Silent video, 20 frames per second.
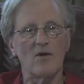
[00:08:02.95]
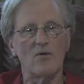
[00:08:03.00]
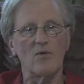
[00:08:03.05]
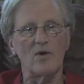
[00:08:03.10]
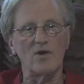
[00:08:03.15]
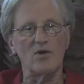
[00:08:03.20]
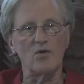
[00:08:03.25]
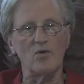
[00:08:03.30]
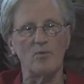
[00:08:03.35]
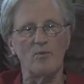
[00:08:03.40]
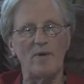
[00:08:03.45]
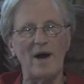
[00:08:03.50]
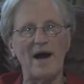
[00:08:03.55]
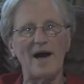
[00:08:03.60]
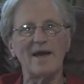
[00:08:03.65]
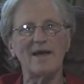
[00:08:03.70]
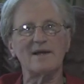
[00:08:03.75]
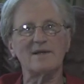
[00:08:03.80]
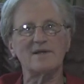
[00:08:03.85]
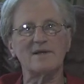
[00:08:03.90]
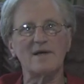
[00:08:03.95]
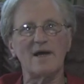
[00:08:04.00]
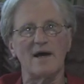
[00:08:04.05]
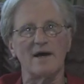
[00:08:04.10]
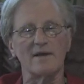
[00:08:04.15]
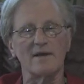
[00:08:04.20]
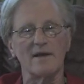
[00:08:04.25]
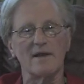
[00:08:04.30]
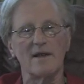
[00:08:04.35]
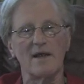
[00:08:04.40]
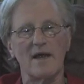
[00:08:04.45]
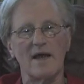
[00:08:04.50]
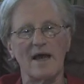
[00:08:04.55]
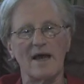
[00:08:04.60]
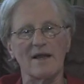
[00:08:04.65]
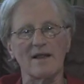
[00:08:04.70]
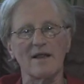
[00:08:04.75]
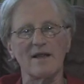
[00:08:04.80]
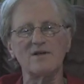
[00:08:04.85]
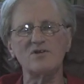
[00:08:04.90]
When you buy a tent,
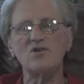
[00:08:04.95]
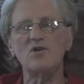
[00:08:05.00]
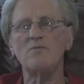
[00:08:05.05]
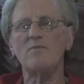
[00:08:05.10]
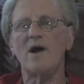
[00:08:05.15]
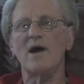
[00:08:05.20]
unless you